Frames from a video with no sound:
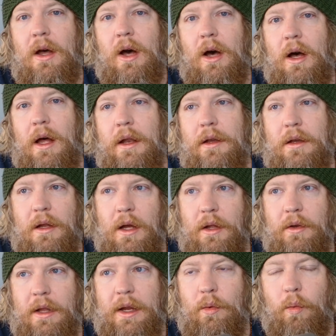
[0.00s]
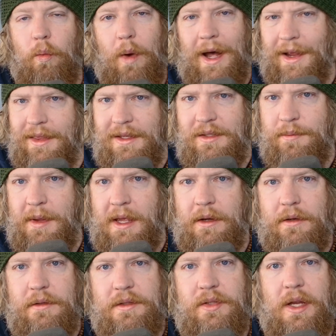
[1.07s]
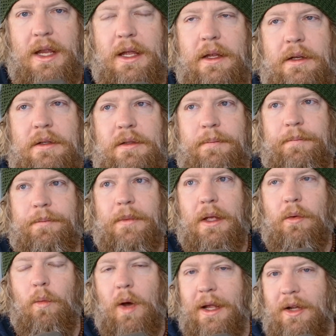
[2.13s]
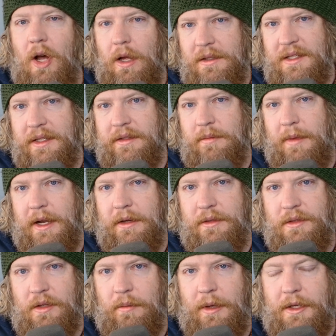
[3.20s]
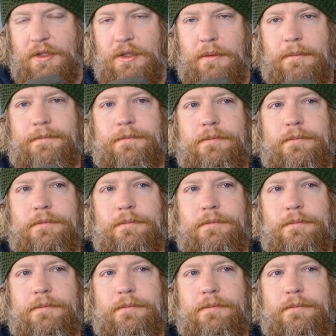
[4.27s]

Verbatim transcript: on on like why this matters and and why context matters so much.